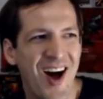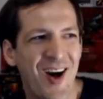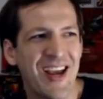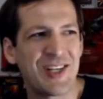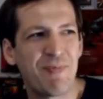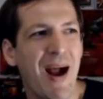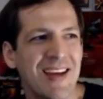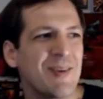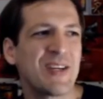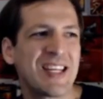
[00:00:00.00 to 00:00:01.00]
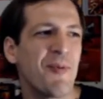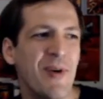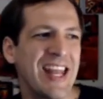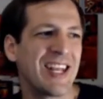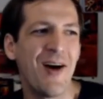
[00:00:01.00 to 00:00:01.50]
okay, she probably wasn't the one
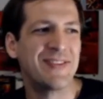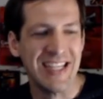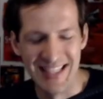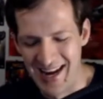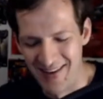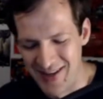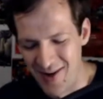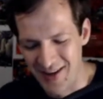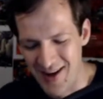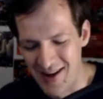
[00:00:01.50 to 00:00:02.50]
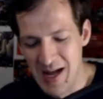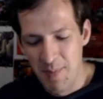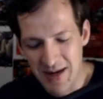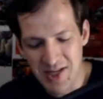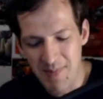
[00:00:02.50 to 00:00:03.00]
that loved it then, if you don't recall.
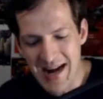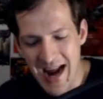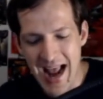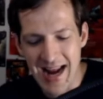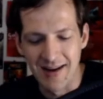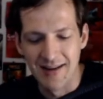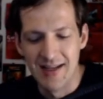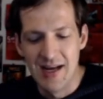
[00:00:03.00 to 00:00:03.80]
But she might not hate it.